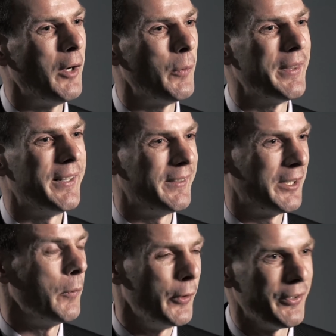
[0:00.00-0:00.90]
with our
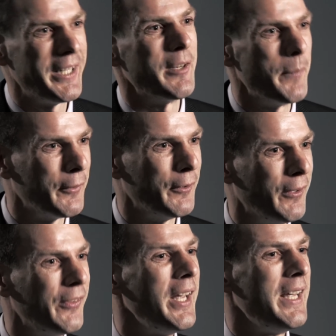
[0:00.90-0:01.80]
coordinated
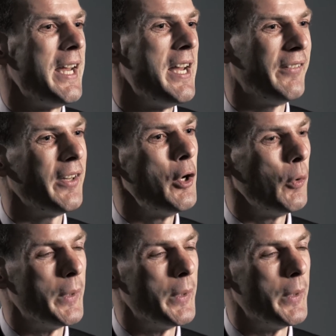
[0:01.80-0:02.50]
models is